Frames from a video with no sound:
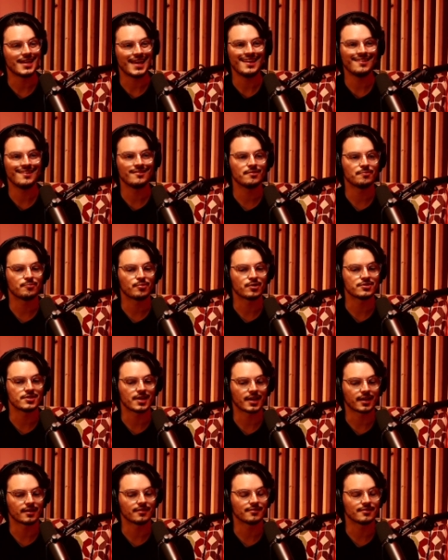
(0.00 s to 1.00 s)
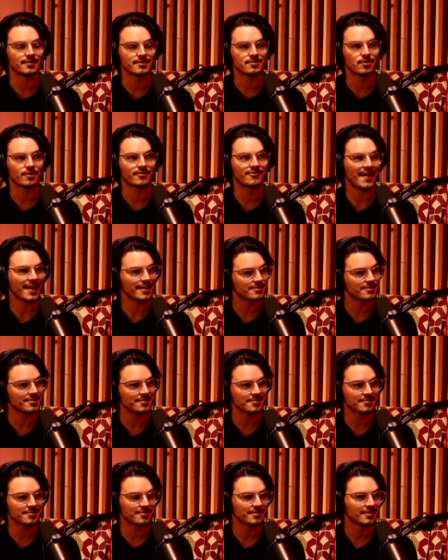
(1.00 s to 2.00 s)
10 per second. This is our
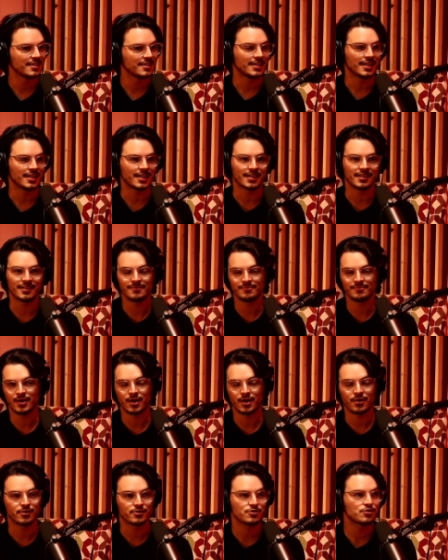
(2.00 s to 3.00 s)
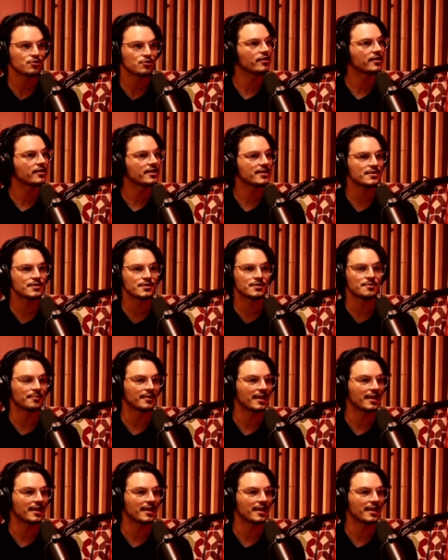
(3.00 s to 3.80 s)
fastest our strongest